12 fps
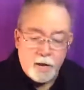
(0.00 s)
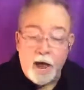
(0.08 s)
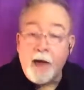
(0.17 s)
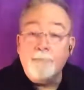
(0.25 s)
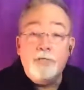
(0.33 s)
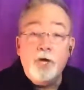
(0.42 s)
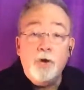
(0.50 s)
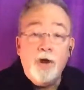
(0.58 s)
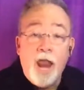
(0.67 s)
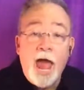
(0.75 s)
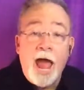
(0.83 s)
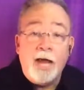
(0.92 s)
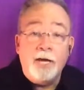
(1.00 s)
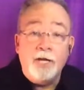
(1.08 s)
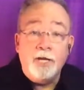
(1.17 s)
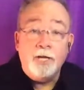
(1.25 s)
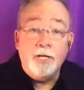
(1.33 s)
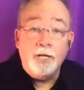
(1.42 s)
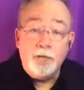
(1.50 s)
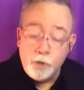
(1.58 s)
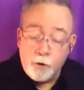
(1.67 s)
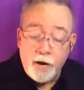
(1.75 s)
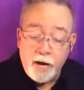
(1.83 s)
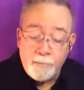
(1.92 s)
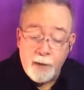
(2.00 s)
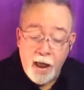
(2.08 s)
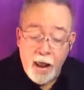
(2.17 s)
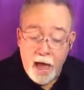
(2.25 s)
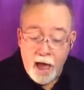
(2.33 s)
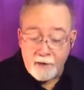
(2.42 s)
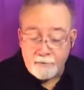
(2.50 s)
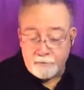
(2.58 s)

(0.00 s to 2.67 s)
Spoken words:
I'm so glad you're in my life.